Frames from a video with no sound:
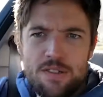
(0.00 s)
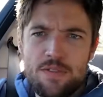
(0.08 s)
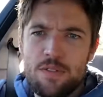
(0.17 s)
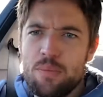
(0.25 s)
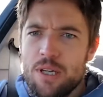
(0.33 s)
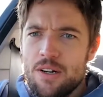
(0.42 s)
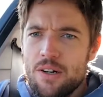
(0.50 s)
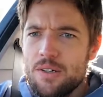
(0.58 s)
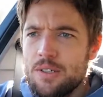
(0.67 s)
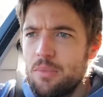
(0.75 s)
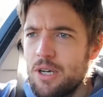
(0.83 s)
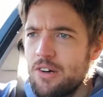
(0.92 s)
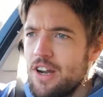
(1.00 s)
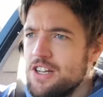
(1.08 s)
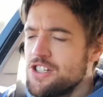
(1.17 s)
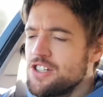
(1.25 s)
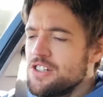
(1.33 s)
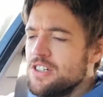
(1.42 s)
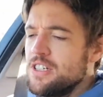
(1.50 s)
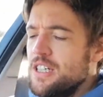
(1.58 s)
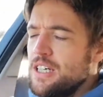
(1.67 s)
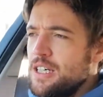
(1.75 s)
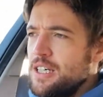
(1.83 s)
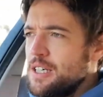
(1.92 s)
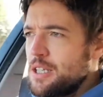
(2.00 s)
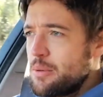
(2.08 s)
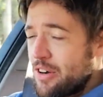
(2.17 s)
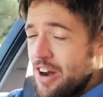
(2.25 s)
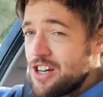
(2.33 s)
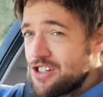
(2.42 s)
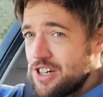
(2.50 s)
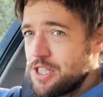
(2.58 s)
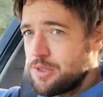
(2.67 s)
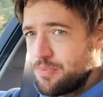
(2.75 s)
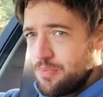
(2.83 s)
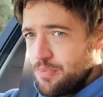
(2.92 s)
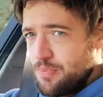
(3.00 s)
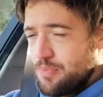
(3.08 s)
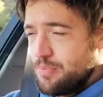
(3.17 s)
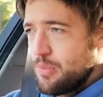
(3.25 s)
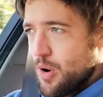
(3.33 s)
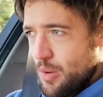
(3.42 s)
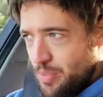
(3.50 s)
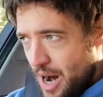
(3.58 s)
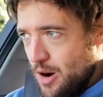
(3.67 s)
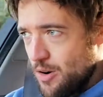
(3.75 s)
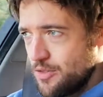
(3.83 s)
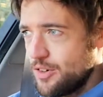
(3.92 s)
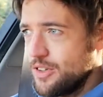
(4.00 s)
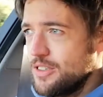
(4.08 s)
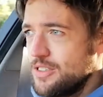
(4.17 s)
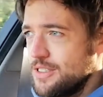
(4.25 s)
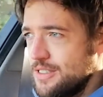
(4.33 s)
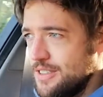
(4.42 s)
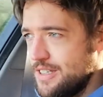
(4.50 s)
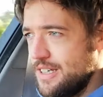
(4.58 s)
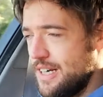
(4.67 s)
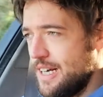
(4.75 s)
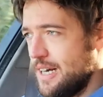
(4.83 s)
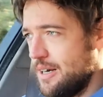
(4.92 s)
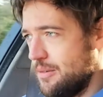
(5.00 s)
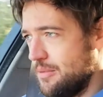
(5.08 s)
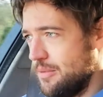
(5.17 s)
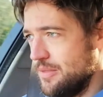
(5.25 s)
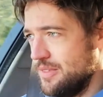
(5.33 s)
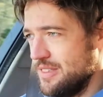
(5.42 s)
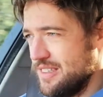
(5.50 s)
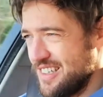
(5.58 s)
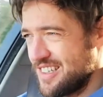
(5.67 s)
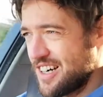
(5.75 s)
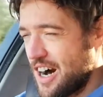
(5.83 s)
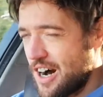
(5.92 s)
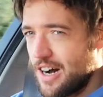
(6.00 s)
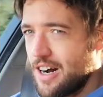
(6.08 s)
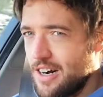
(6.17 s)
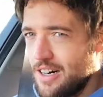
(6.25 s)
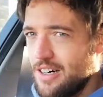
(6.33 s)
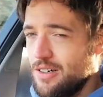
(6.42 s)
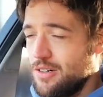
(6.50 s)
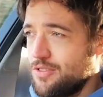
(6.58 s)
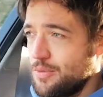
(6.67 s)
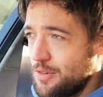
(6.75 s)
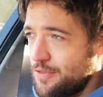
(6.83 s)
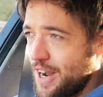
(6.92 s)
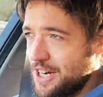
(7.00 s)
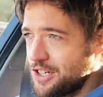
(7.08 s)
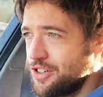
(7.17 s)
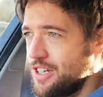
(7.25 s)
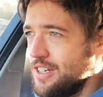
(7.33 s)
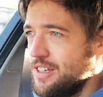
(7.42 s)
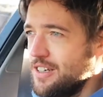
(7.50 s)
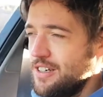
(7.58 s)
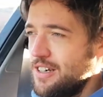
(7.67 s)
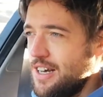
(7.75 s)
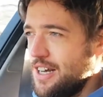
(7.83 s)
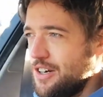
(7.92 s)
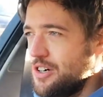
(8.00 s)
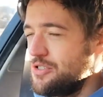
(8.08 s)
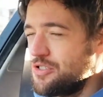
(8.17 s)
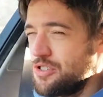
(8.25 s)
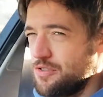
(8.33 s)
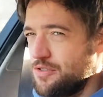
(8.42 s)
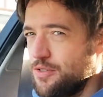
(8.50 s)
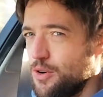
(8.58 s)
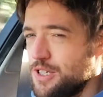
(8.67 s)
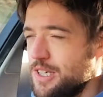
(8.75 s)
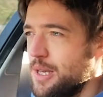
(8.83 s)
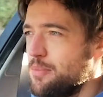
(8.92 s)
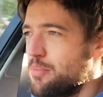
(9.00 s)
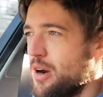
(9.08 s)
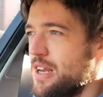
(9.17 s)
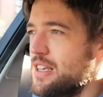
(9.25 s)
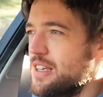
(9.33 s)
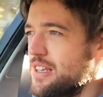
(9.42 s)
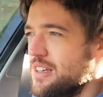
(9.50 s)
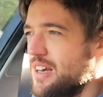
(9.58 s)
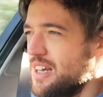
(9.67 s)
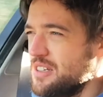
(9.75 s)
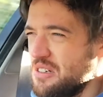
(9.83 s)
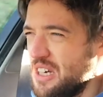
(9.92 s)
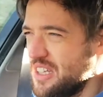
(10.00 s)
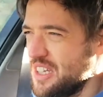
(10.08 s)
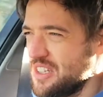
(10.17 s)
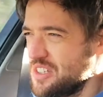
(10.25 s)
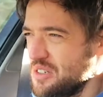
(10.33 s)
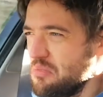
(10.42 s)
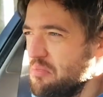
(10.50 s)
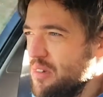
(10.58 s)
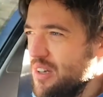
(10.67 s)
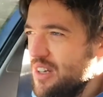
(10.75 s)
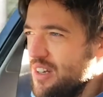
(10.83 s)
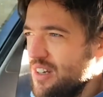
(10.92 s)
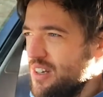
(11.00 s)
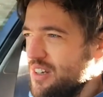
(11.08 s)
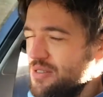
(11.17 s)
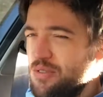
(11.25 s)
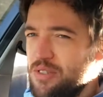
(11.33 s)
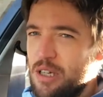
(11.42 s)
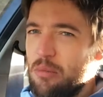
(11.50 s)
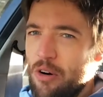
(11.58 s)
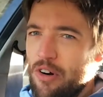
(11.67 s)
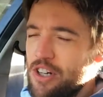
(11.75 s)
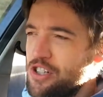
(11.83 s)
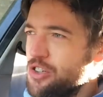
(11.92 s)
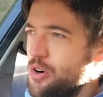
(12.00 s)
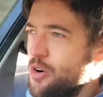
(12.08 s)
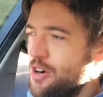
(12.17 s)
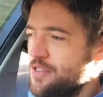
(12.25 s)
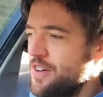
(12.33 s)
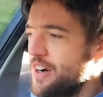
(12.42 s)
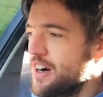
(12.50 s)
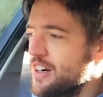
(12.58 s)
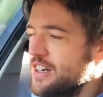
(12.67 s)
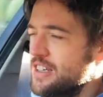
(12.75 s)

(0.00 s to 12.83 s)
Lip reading: of the bigger engine. The bigger engine is more powerful. This car from the factory had 148 brake, and I think it's a similar-ish torque figure.